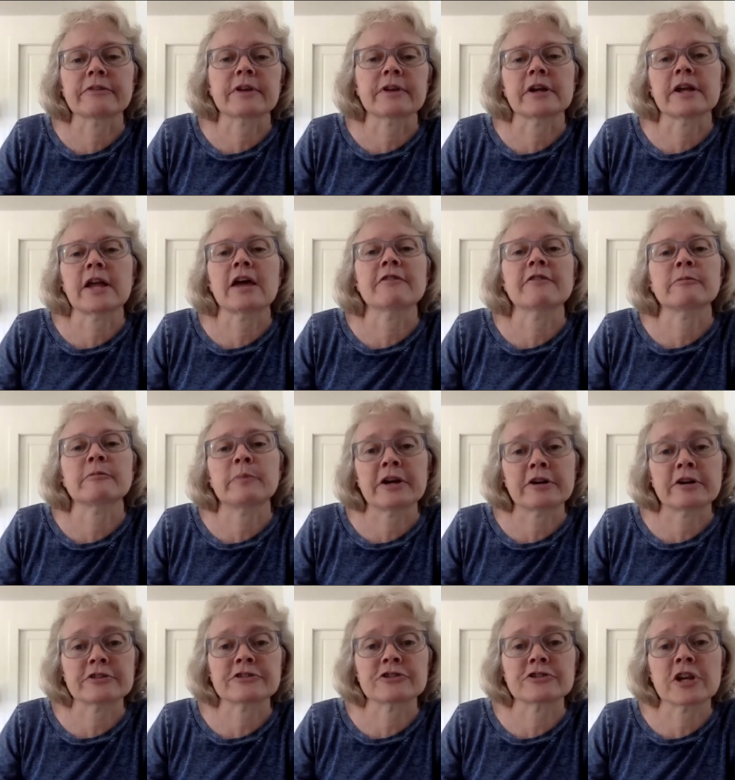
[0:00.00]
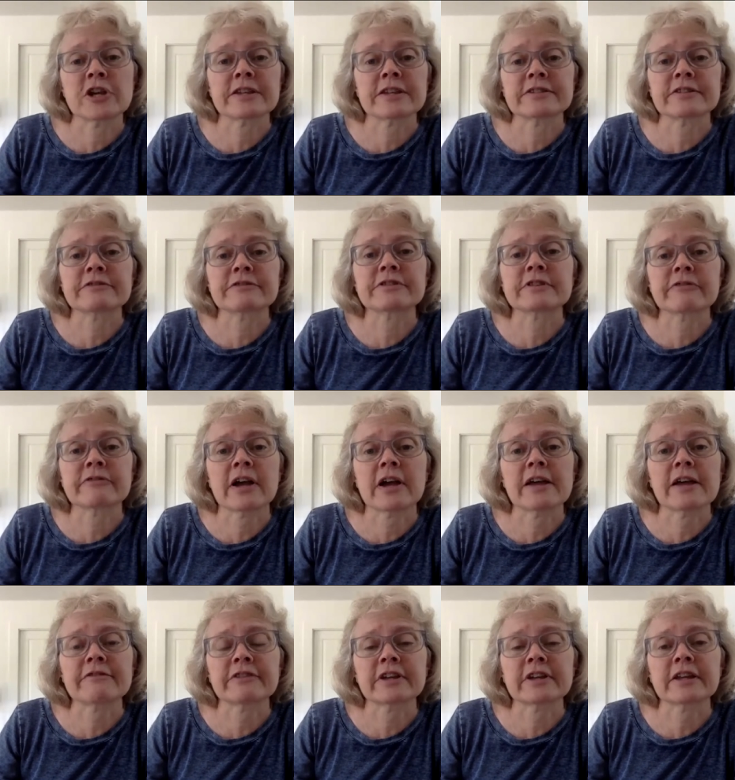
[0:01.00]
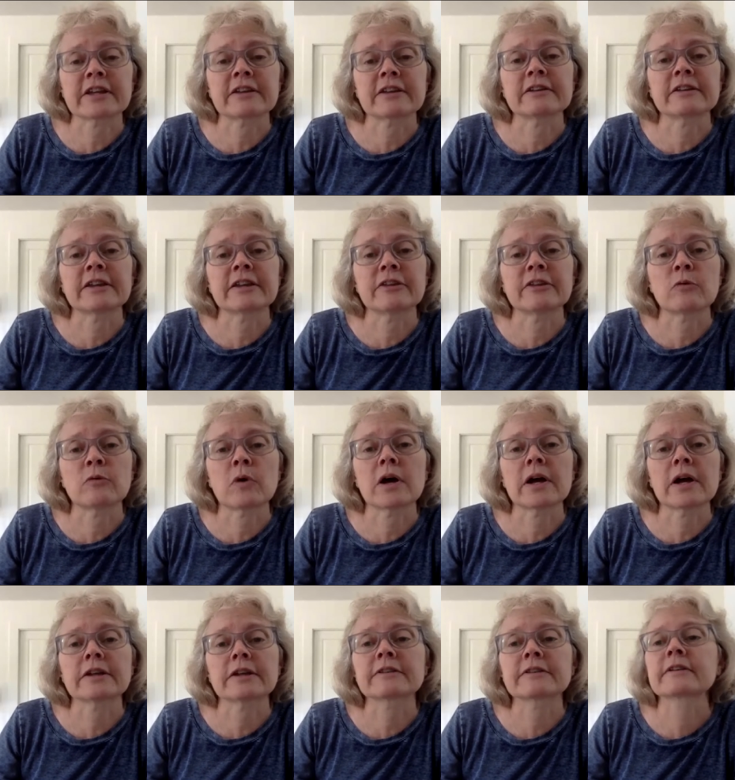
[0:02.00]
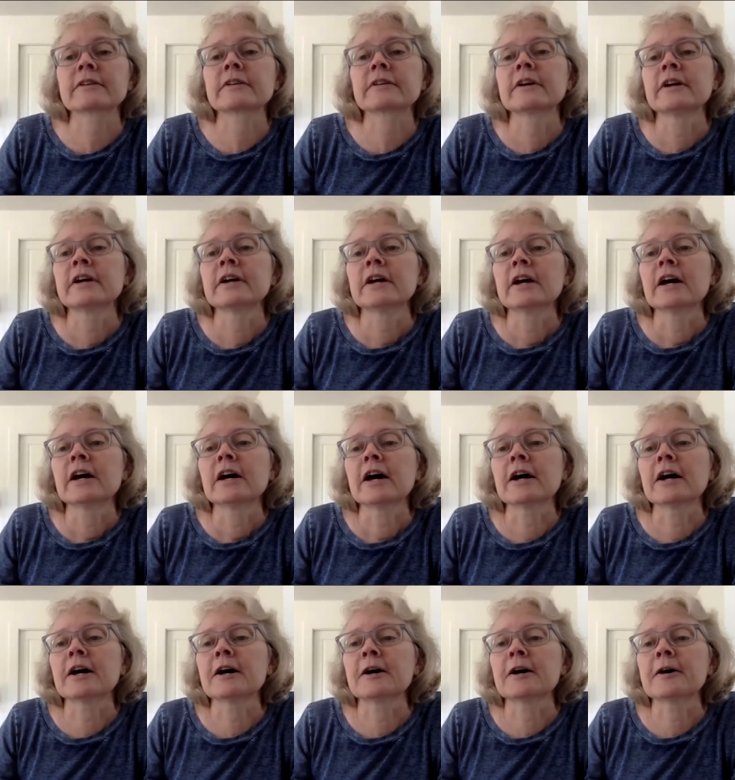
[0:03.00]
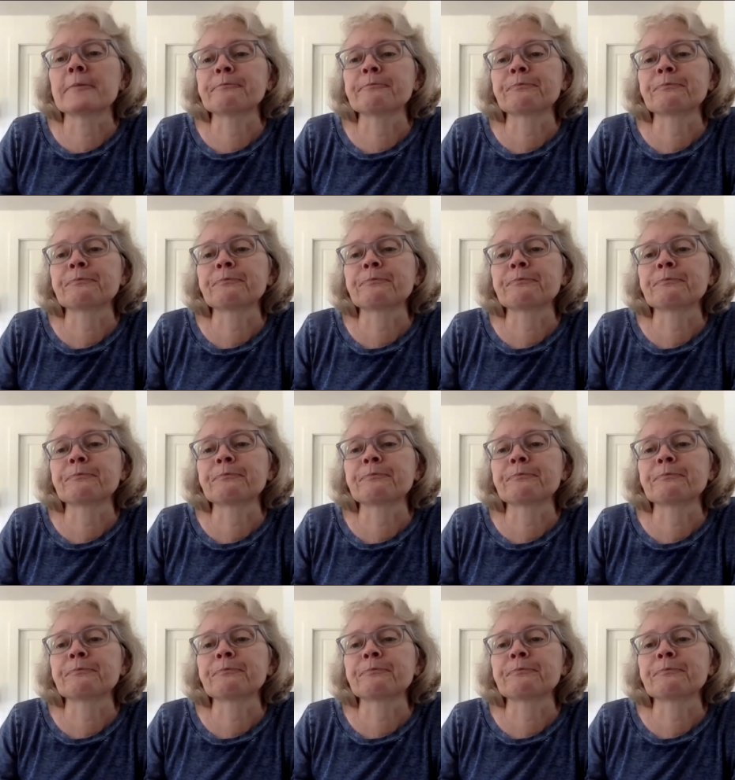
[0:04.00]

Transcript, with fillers: they have a better chance of surviving in the wild. Yeah. Um, yes